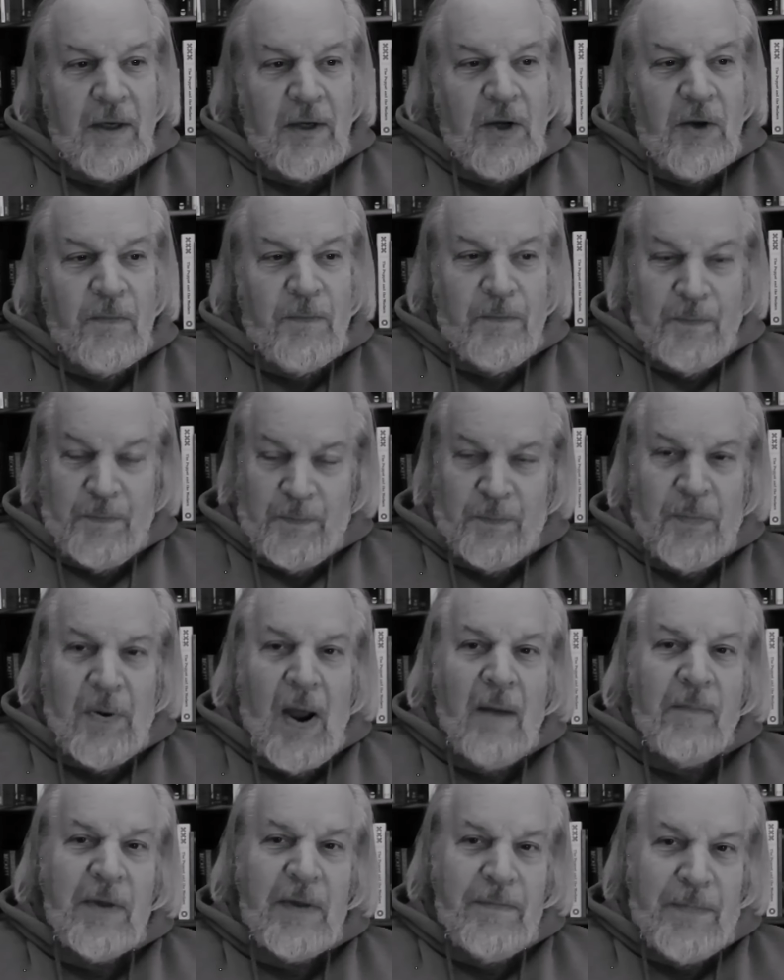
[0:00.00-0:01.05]
You're
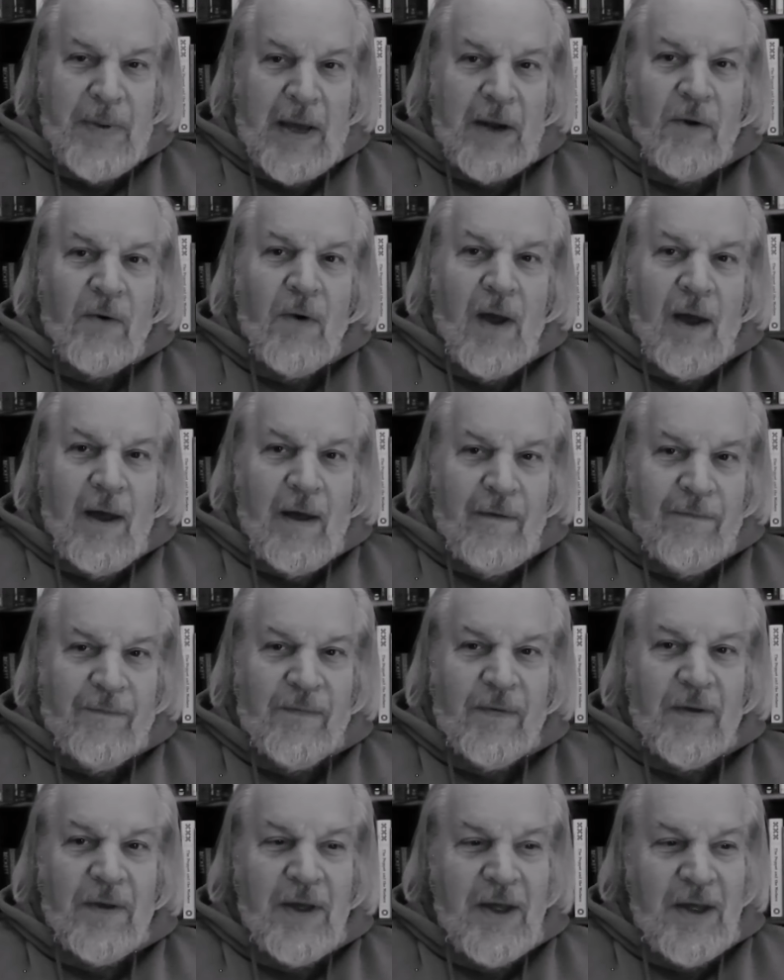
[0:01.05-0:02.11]
probably better
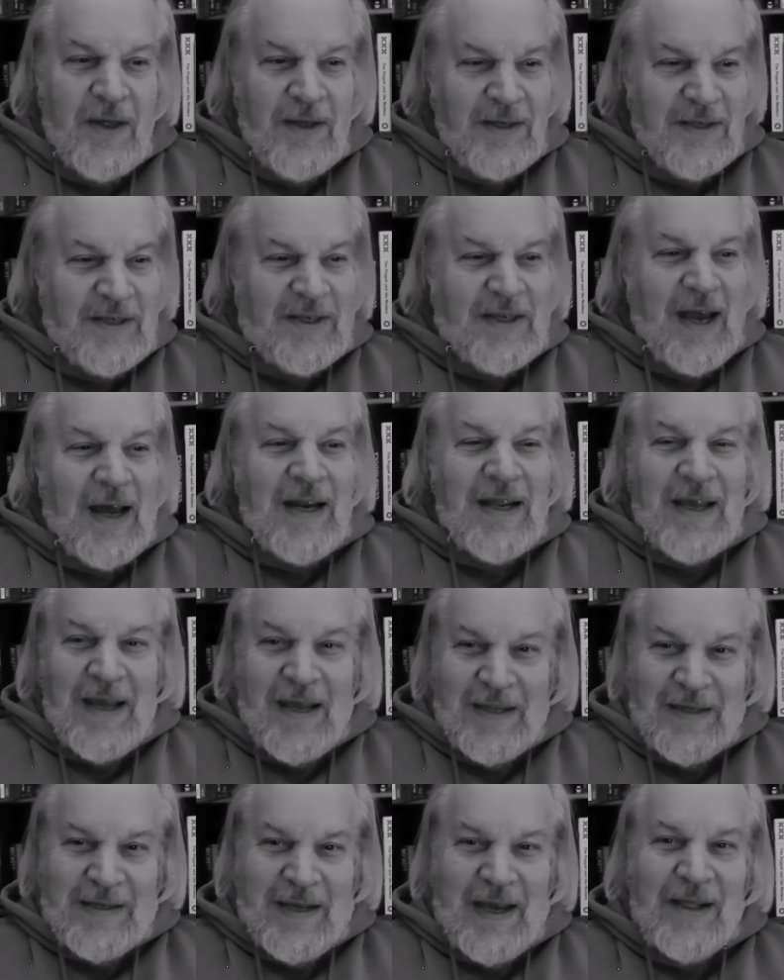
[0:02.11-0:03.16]
off
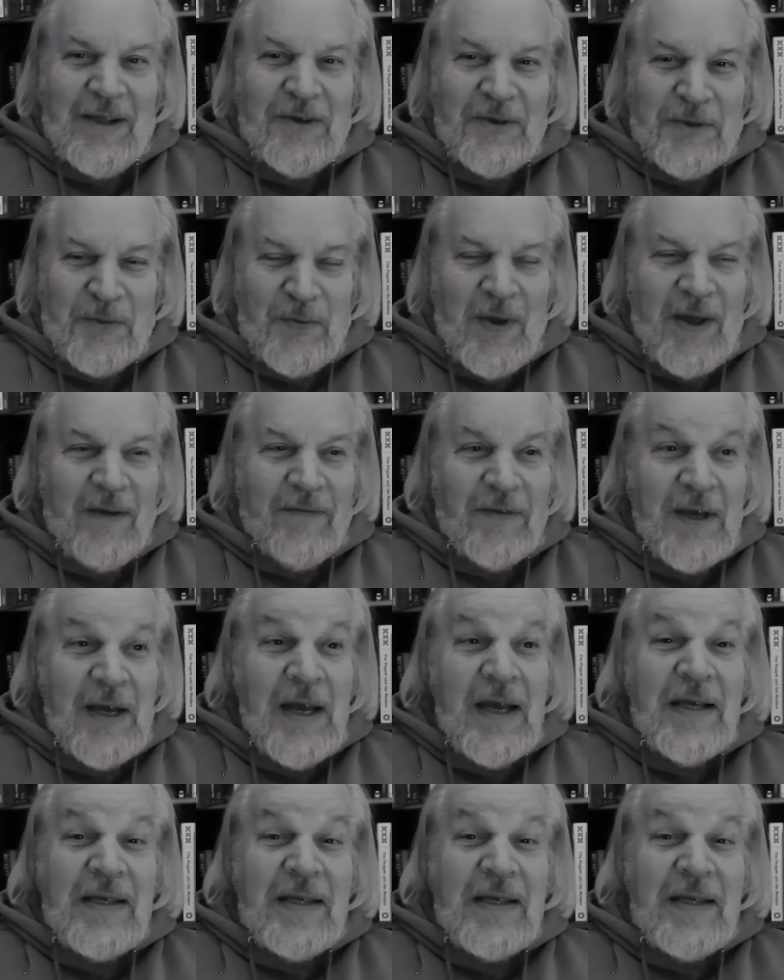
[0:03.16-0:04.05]
studying Taylor Swift,